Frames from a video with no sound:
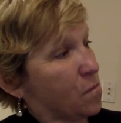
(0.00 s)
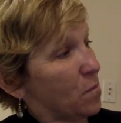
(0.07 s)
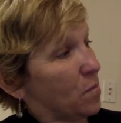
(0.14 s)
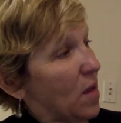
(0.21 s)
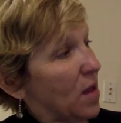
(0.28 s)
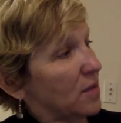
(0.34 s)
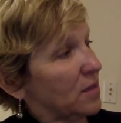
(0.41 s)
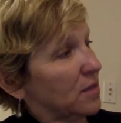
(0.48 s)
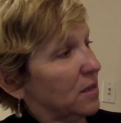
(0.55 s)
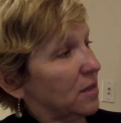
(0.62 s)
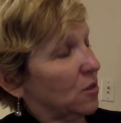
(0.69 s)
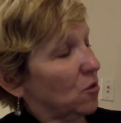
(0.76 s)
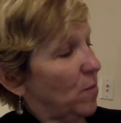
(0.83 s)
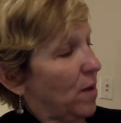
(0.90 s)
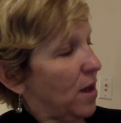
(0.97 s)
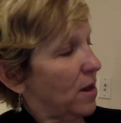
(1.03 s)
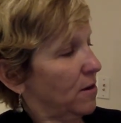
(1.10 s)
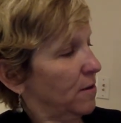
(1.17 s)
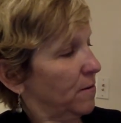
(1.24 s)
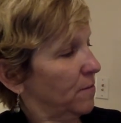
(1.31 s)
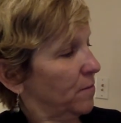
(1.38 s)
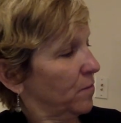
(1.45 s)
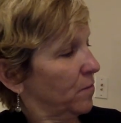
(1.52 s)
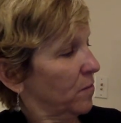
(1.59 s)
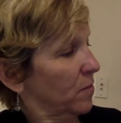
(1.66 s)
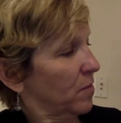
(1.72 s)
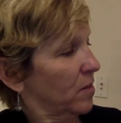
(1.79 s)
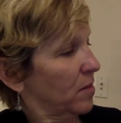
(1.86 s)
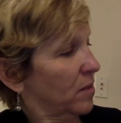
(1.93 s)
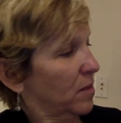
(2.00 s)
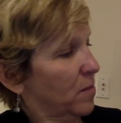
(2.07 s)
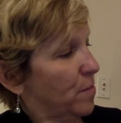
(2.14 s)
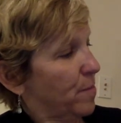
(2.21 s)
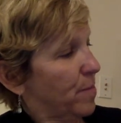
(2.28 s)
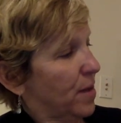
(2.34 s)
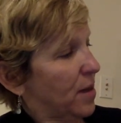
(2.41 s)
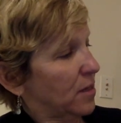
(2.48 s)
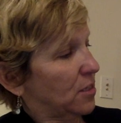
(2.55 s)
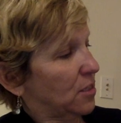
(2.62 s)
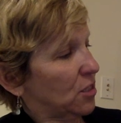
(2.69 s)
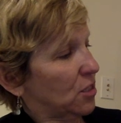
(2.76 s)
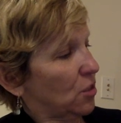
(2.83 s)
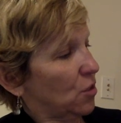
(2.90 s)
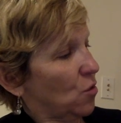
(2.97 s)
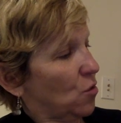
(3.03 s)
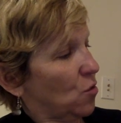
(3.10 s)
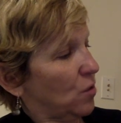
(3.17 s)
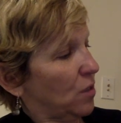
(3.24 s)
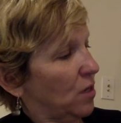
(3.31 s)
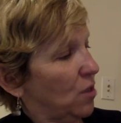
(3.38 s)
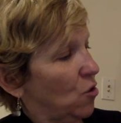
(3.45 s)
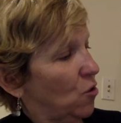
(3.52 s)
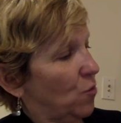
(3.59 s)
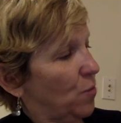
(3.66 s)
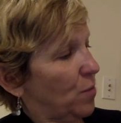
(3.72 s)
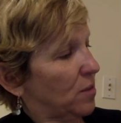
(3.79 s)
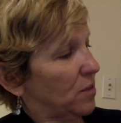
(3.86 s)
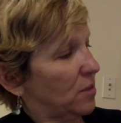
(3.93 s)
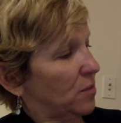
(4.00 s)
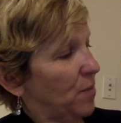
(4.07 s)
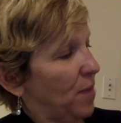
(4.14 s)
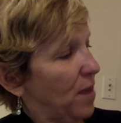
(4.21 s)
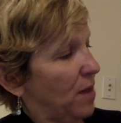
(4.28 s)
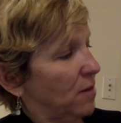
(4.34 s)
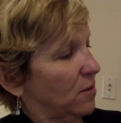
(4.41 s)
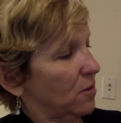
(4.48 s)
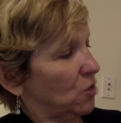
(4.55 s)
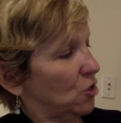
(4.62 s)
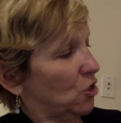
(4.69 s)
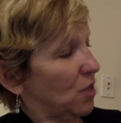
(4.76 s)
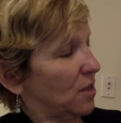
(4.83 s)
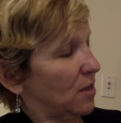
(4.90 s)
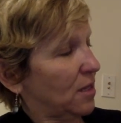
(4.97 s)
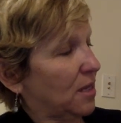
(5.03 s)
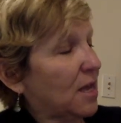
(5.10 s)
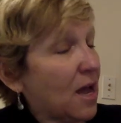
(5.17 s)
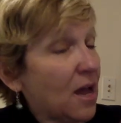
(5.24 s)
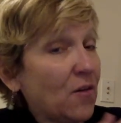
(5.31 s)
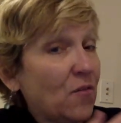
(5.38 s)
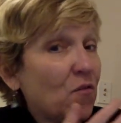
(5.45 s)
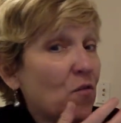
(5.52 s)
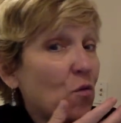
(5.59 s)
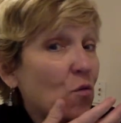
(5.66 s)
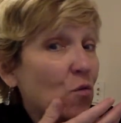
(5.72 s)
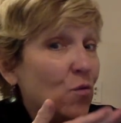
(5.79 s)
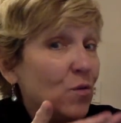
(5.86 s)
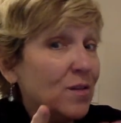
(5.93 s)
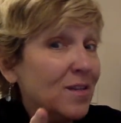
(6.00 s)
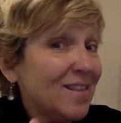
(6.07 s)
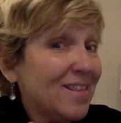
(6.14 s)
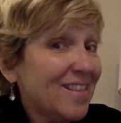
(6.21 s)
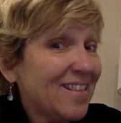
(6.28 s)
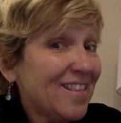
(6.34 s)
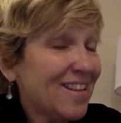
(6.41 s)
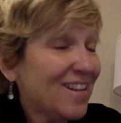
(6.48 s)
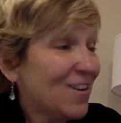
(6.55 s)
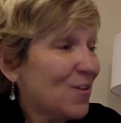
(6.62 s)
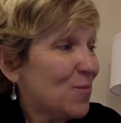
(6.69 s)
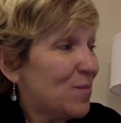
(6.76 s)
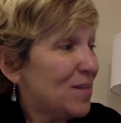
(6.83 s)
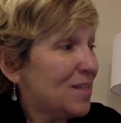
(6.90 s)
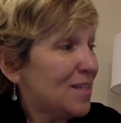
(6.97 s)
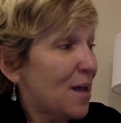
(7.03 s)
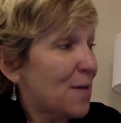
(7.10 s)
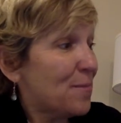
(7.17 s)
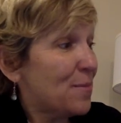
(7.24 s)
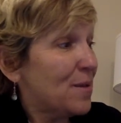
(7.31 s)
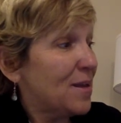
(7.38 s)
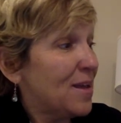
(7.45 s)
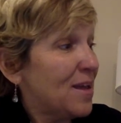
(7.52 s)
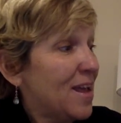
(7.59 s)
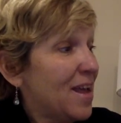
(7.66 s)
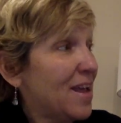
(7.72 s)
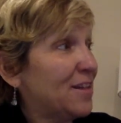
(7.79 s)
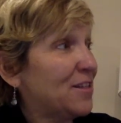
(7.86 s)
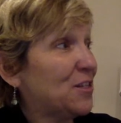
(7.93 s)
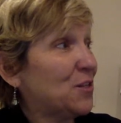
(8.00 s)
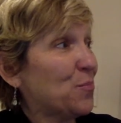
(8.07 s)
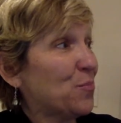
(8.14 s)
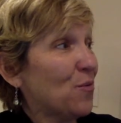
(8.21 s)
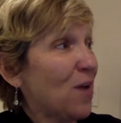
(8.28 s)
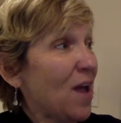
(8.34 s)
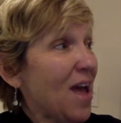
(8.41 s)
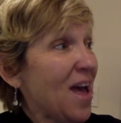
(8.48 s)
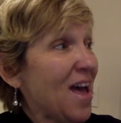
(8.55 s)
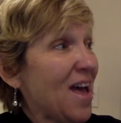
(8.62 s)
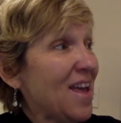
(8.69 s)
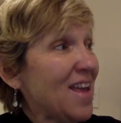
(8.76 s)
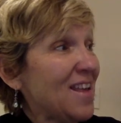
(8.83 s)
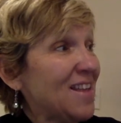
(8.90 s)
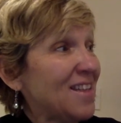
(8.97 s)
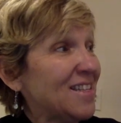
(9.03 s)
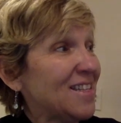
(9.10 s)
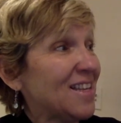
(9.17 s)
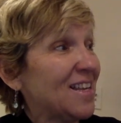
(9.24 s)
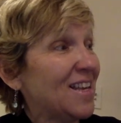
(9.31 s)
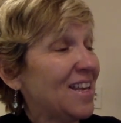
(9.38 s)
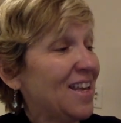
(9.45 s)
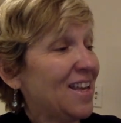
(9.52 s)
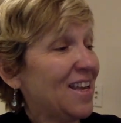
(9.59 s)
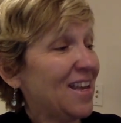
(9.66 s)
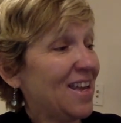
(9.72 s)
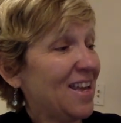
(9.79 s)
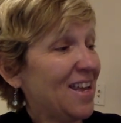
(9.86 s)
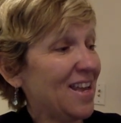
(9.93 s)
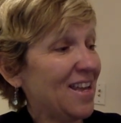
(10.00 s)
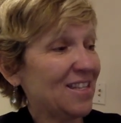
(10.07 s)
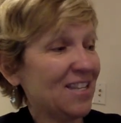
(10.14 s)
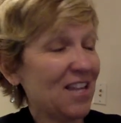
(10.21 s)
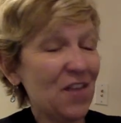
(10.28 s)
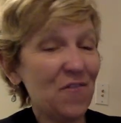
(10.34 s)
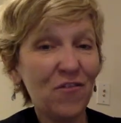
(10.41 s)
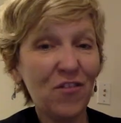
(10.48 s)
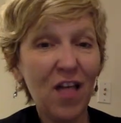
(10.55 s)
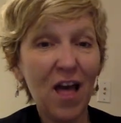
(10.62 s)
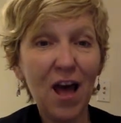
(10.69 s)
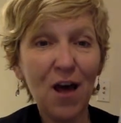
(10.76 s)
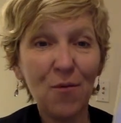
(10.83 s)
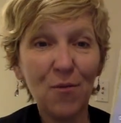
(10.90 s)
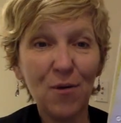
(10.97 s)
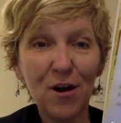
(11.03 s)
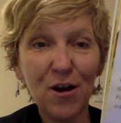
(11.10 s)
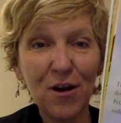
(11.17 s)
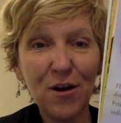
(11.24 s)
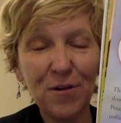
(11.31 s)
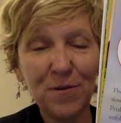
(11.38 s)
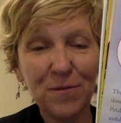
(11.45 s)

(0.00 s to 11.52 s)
That's the little bud. The bud slowly opens, petals gently unfold. It opens up, and surprise, it's a flower.